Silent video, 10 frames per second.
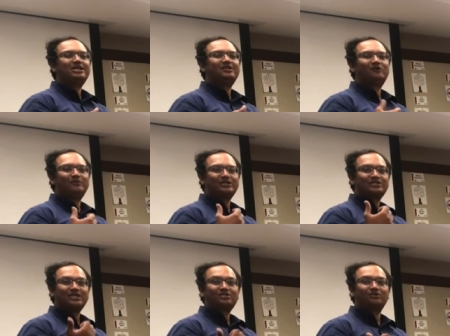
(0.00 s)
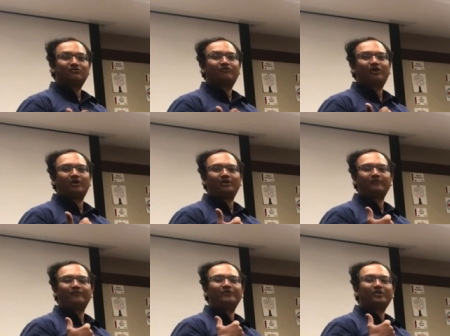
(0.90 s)
there will be a station
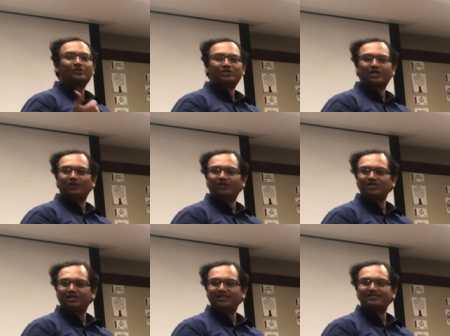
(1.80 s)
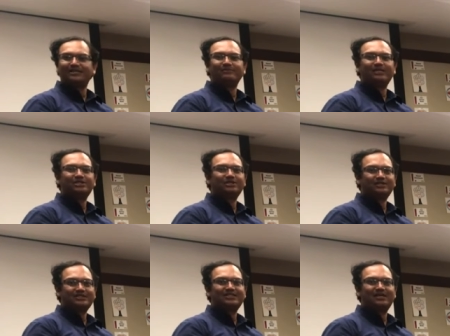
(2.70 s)
for neuropsychological examination
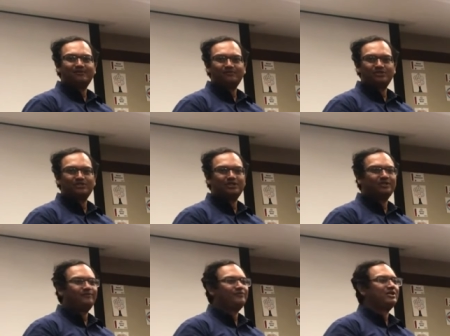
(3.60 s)
this time, this year,